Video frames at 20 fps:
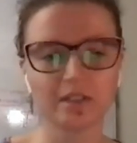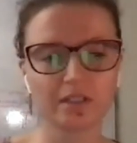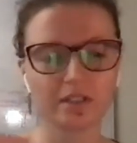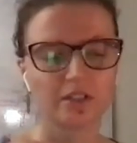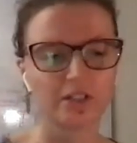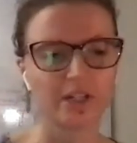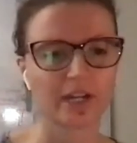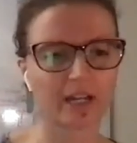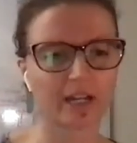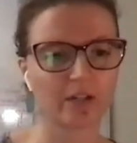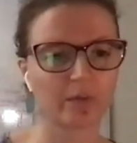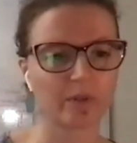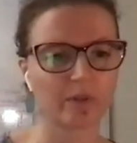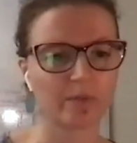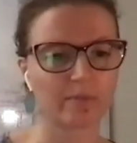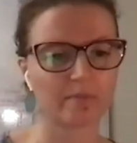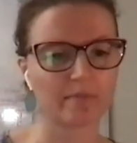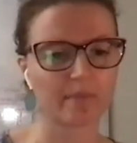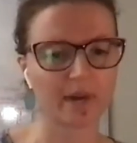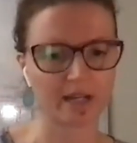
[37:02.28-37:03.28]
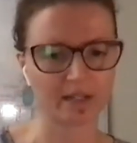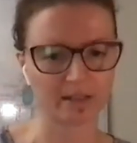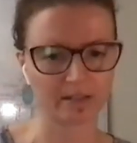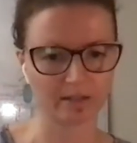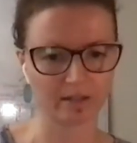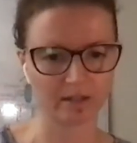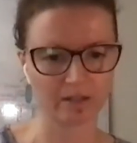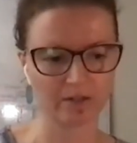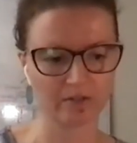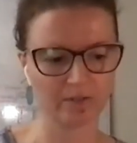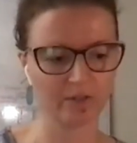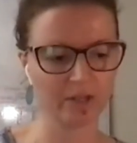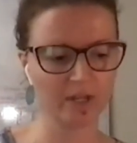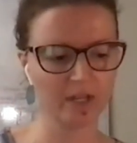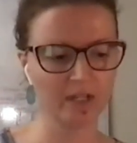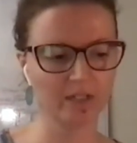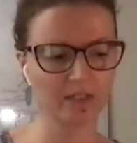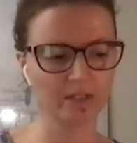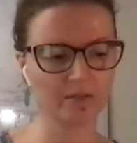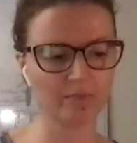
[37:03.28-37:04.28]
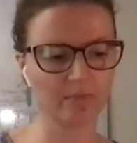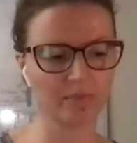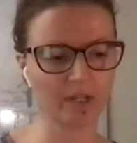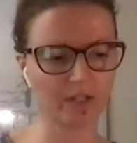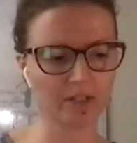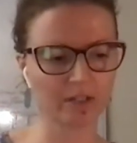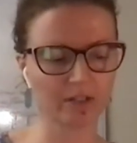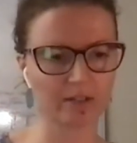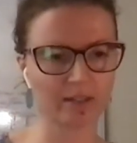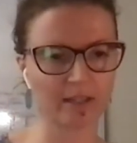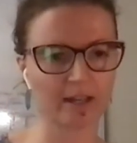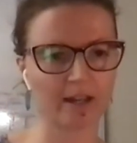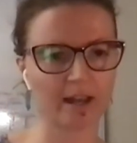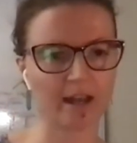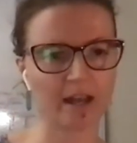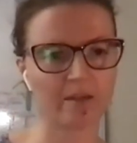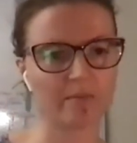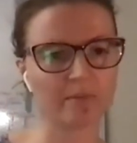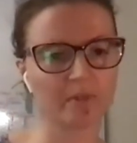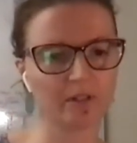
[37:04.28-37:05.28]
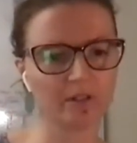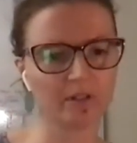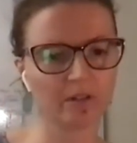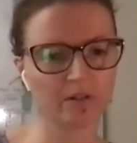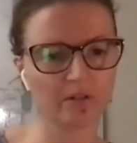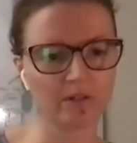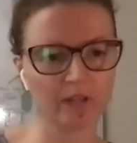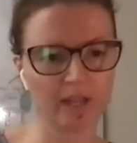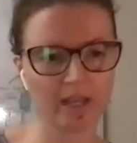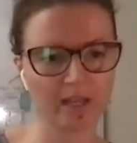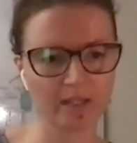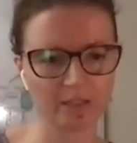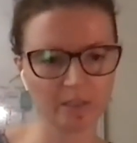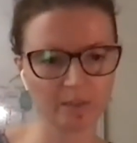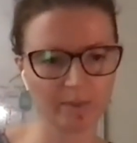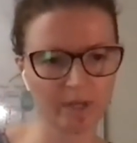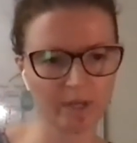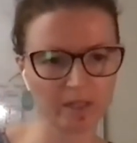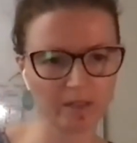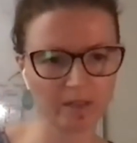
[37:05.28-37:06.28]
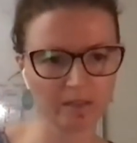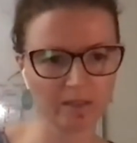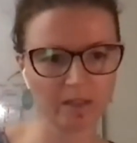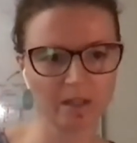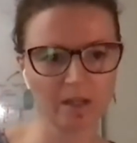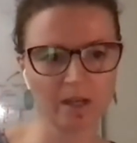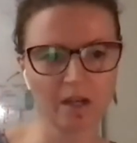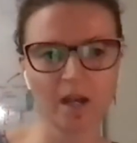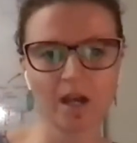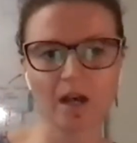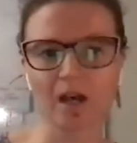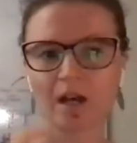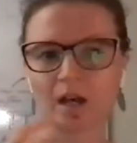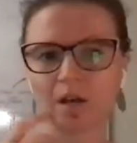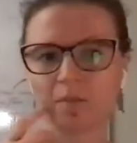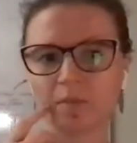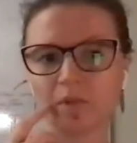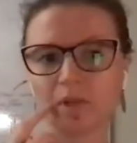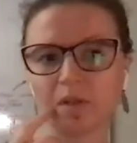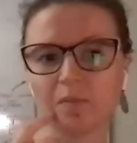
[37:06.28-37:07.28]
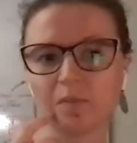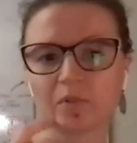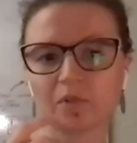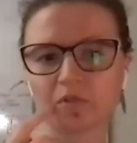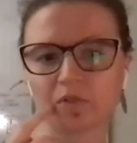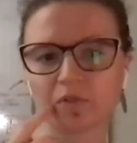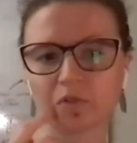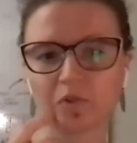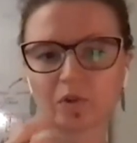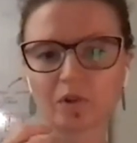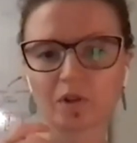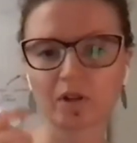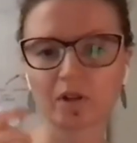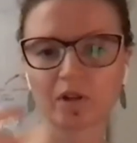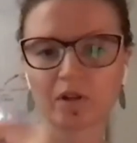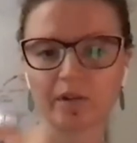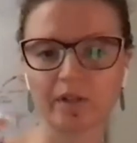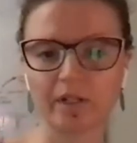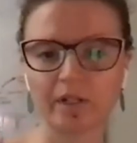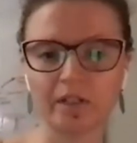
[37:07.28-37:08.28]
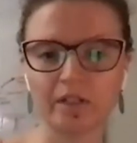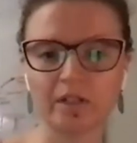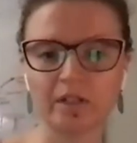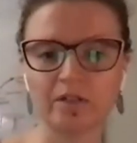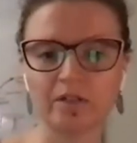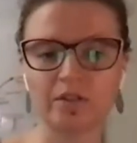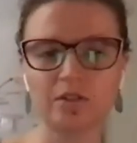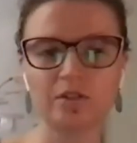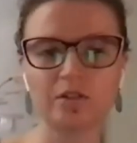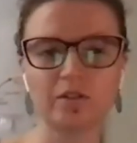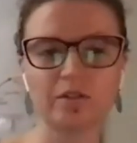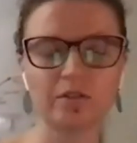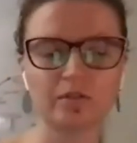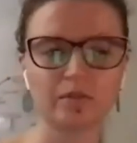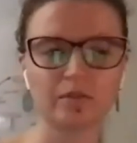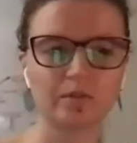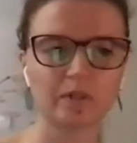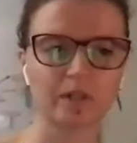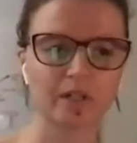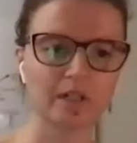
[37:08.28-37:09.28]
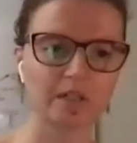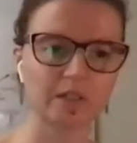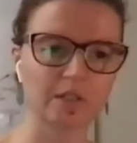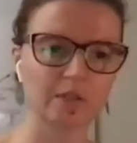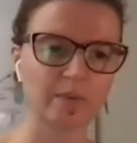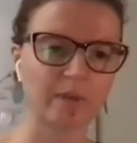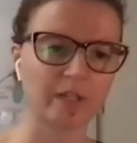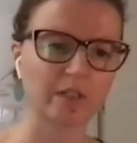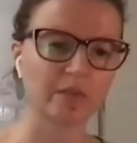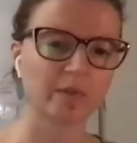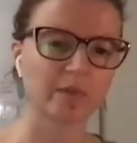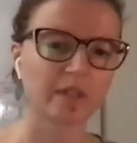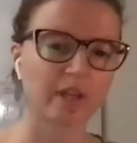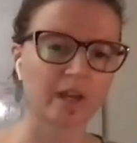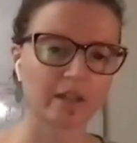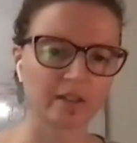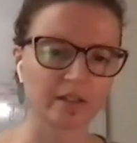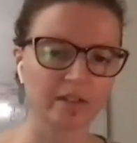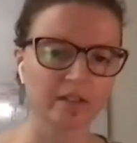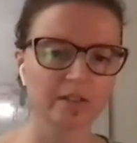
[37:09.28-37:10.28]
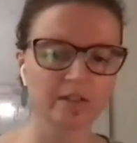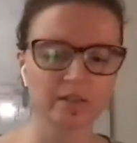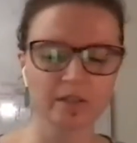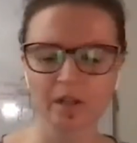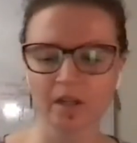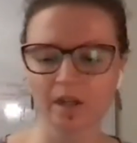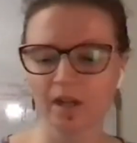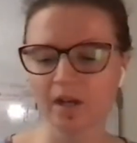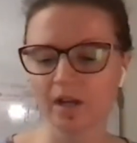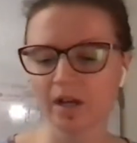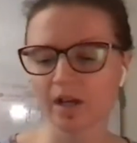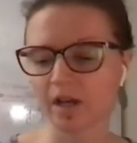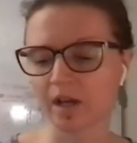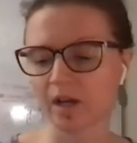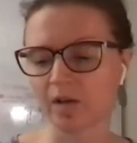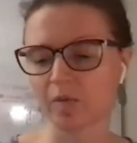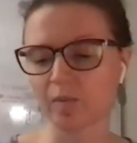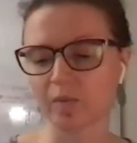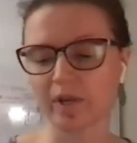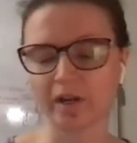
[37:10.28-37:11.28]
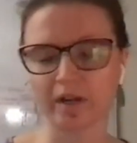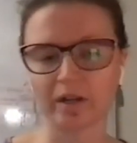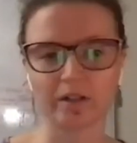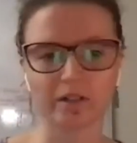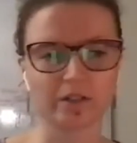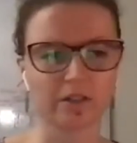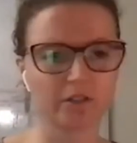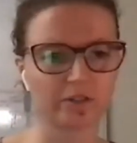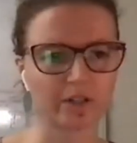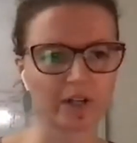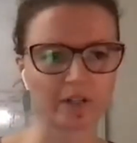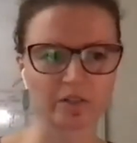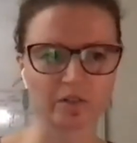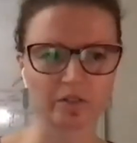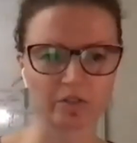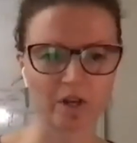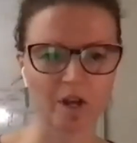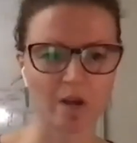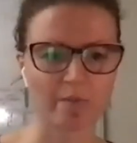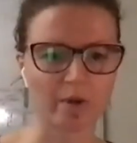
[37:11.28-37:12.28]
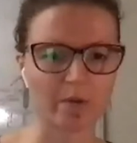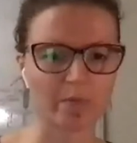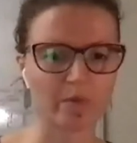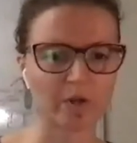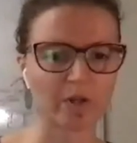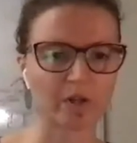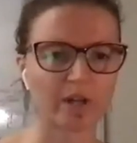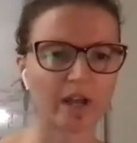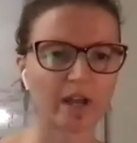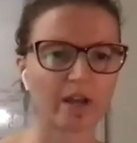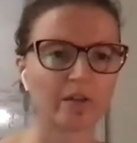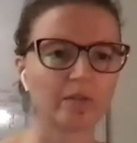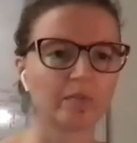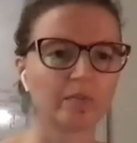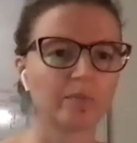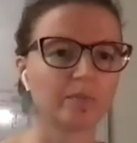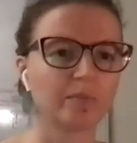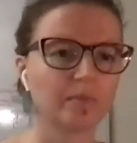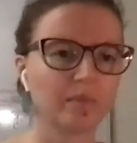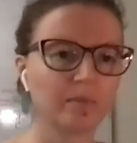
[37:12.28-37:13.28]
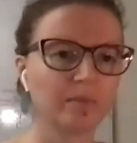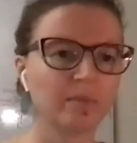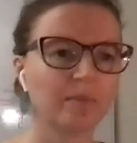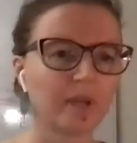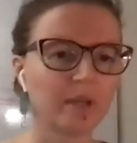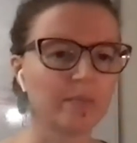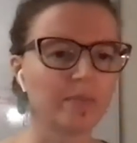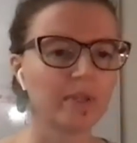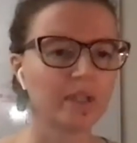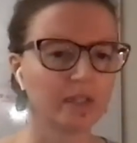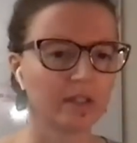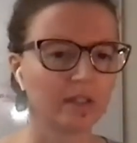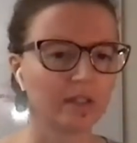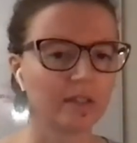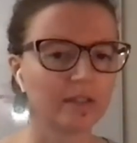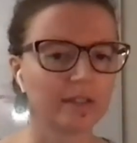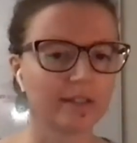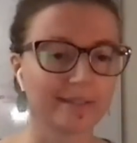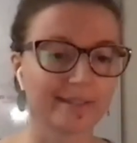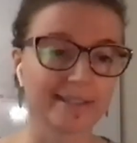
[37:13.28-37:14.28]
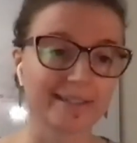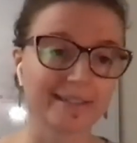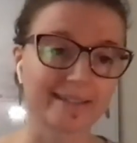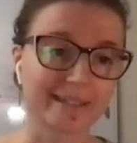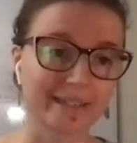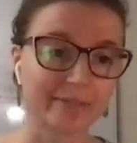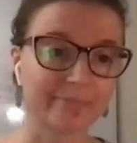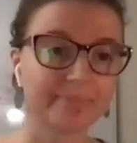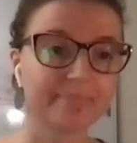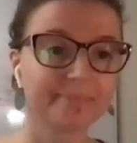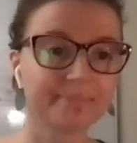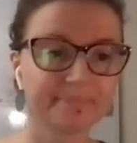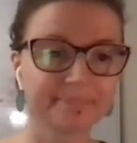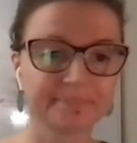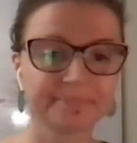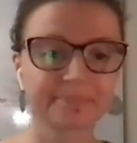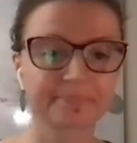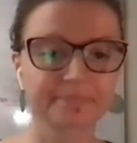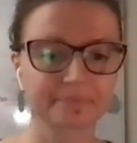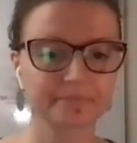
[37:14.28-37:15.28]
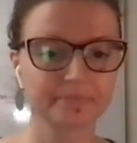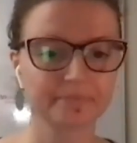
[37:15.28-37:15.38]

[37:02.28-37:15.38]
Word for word: to to check in with myself to make sure that I'm in an okay space um, before going into a space with others uh, where stress, trauma, burnout may be existing.